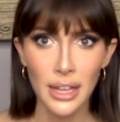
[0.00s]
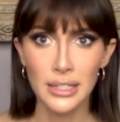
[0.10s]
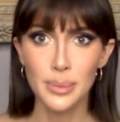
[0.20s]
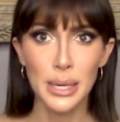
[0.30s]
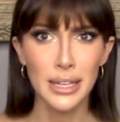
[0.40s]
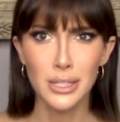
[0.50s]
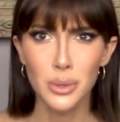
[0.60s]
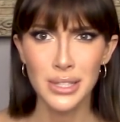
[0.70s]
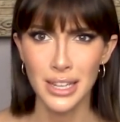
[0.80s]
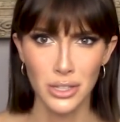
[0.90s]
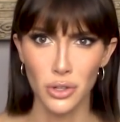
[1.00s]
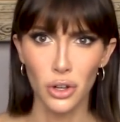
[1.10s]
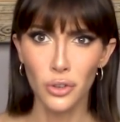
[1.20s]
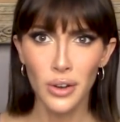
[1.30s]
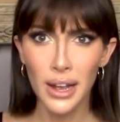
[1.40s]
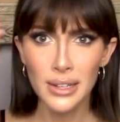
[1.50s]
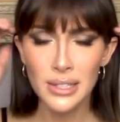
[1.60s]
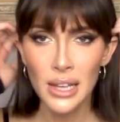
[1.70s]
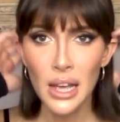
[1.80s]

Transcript: and speaking to his ex girlfriend.